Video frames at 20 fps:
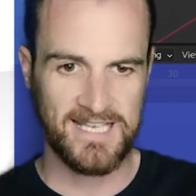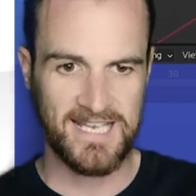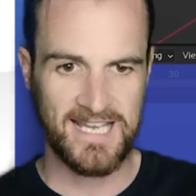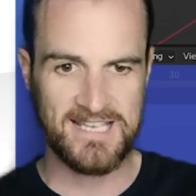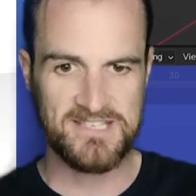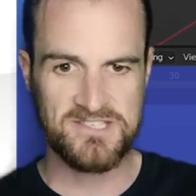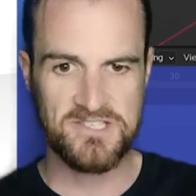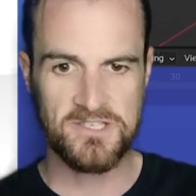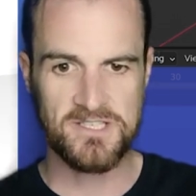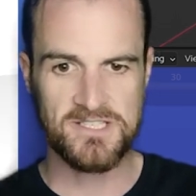
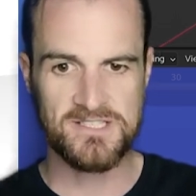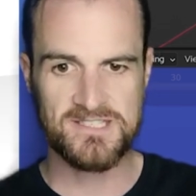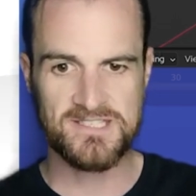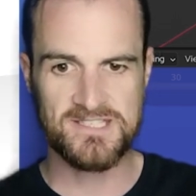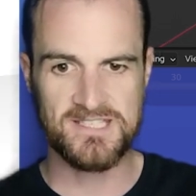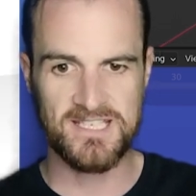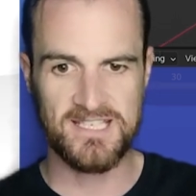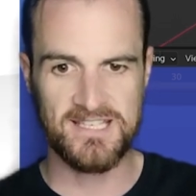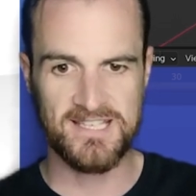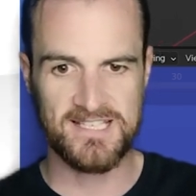And as you
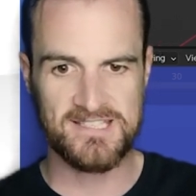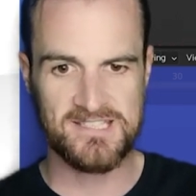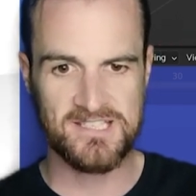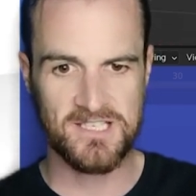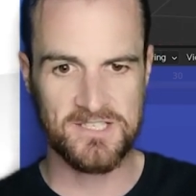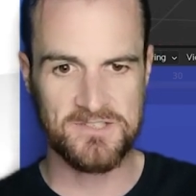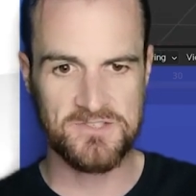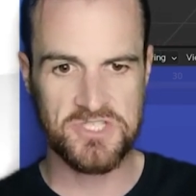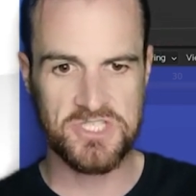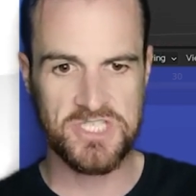can see,
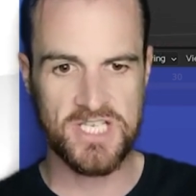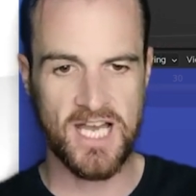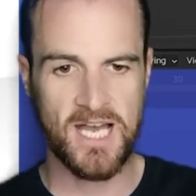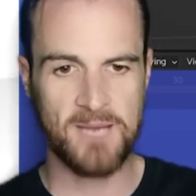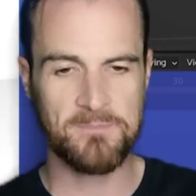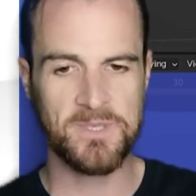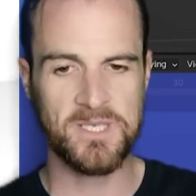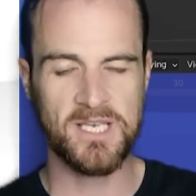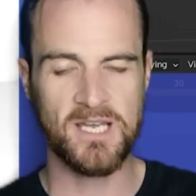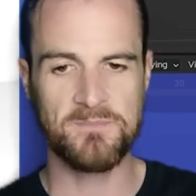that's kind of
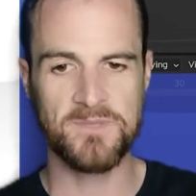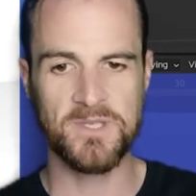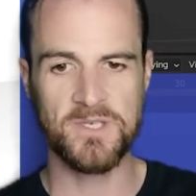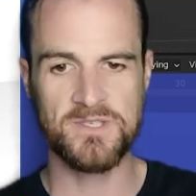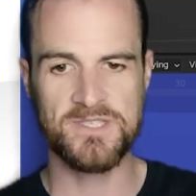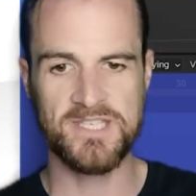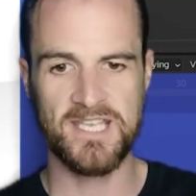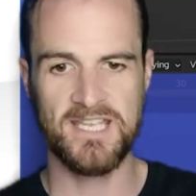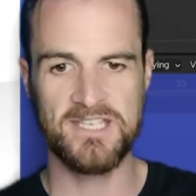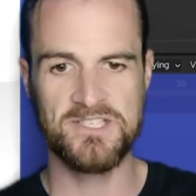sharpened
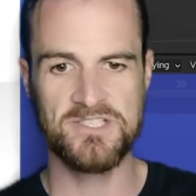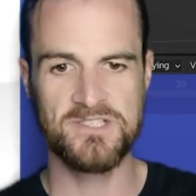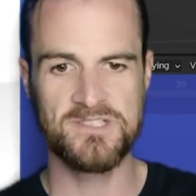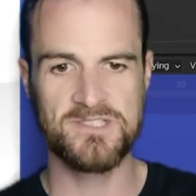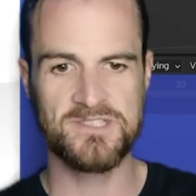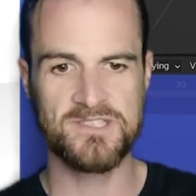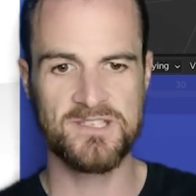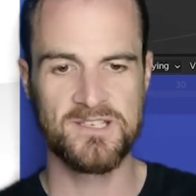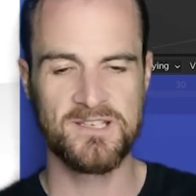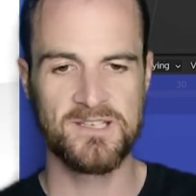up those
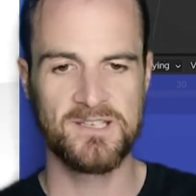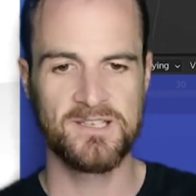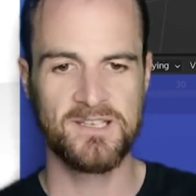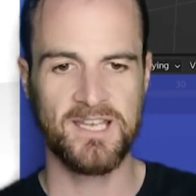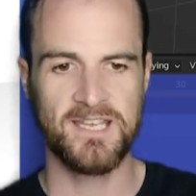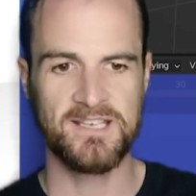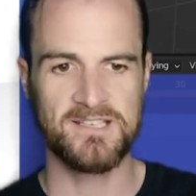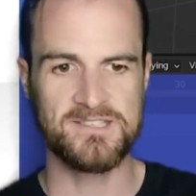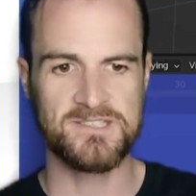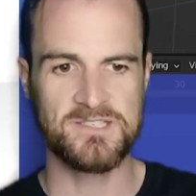edges,
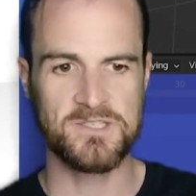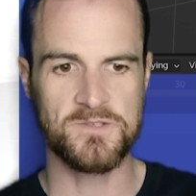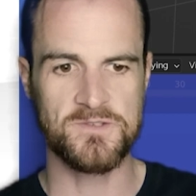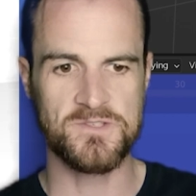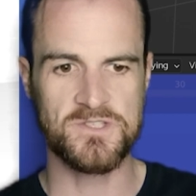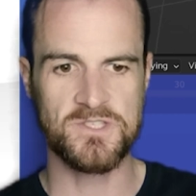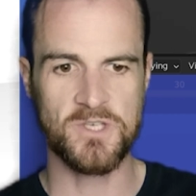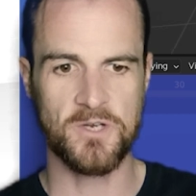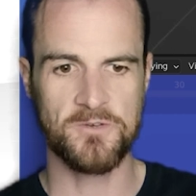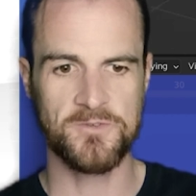and it
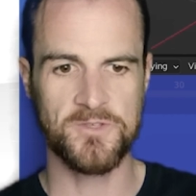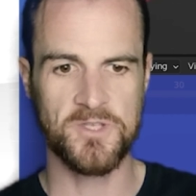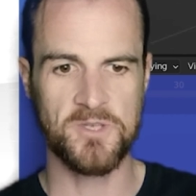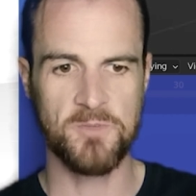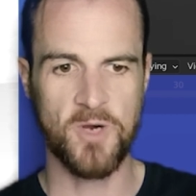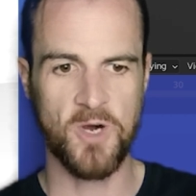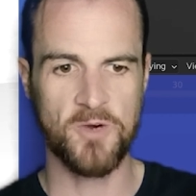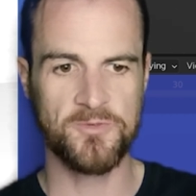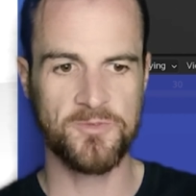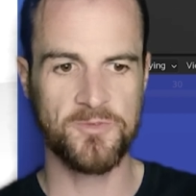sort of
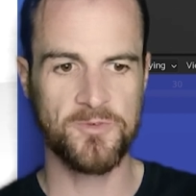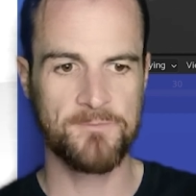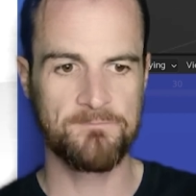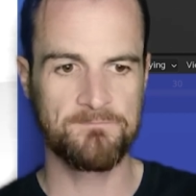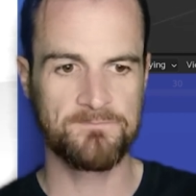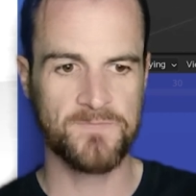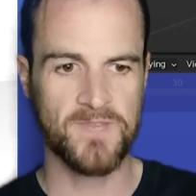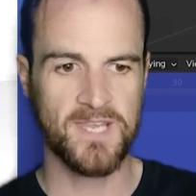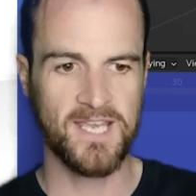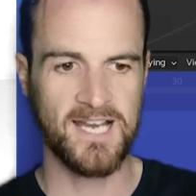softened them
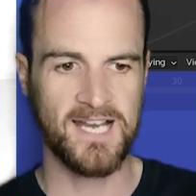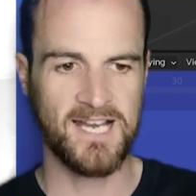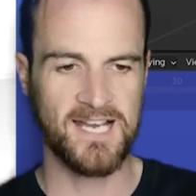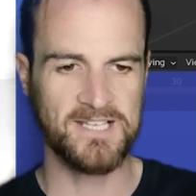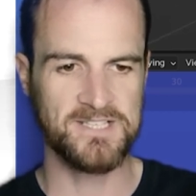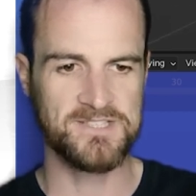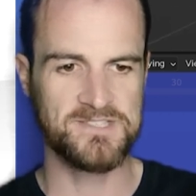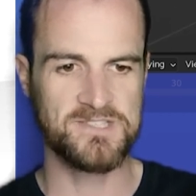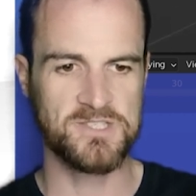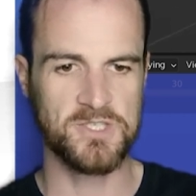off
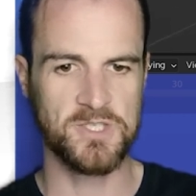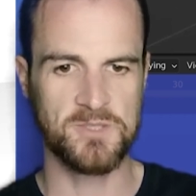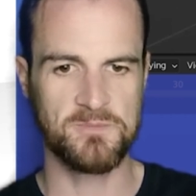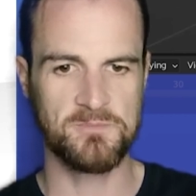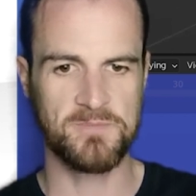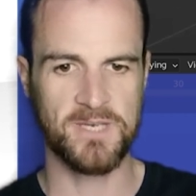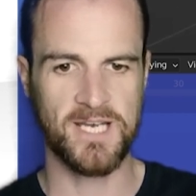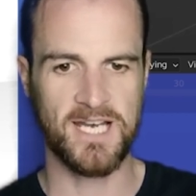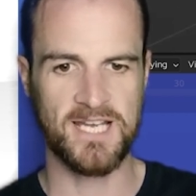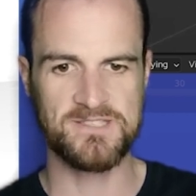at
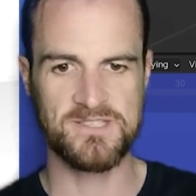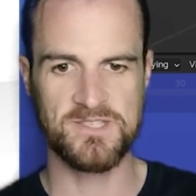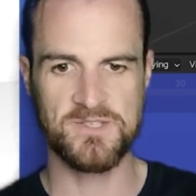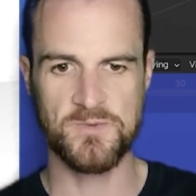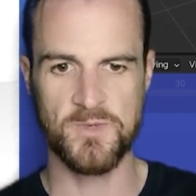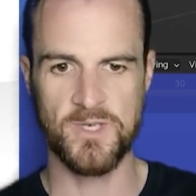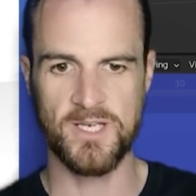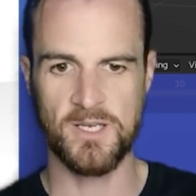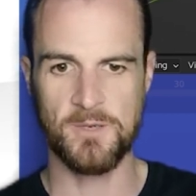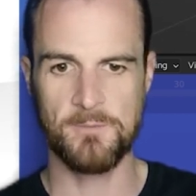certain
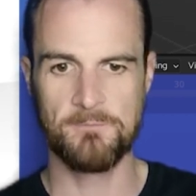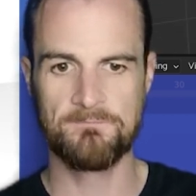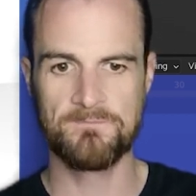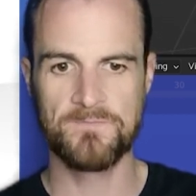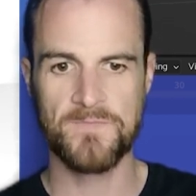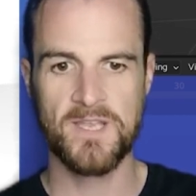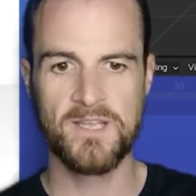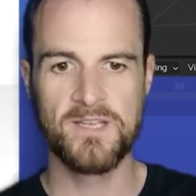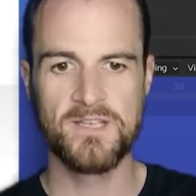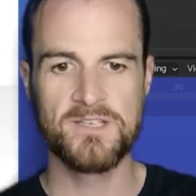parts as
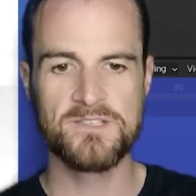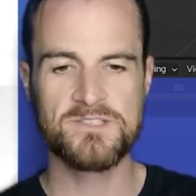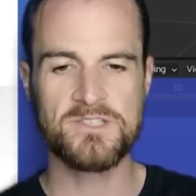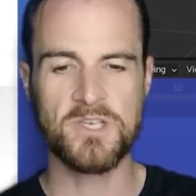well.